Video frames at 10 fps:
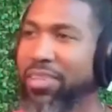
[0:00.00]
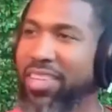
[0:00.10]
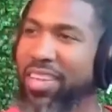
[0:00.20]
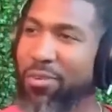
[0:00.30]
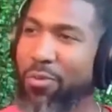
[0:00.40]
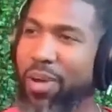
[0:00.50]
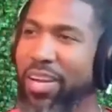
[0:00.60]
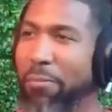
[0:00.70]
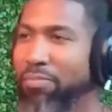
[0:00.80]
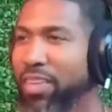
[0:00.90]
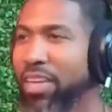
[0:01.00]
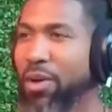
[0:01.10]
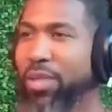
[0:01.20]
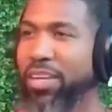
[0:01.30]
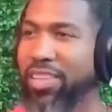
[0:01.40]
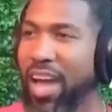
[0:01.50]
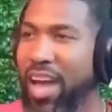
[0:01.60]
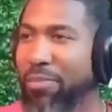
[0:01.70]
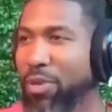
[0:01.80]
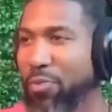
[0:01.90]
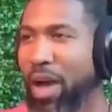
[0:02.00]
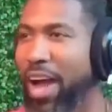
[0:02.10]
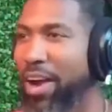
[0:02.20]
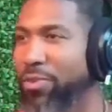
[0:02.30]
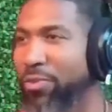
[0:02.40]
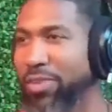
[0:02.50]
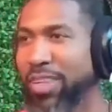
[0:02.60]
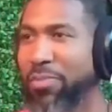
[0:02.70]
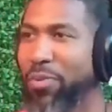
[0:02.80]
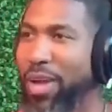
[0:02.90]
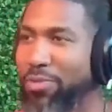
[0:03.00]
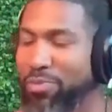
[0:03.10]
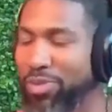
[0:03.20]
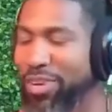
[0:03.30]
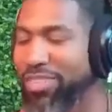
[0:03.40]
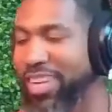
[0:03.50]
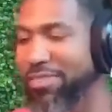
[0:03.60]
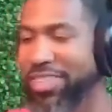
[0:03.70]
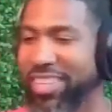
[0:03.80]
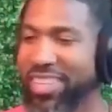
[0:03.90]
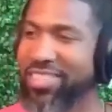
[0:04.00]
But then when, that time expires and we step away from church and everything,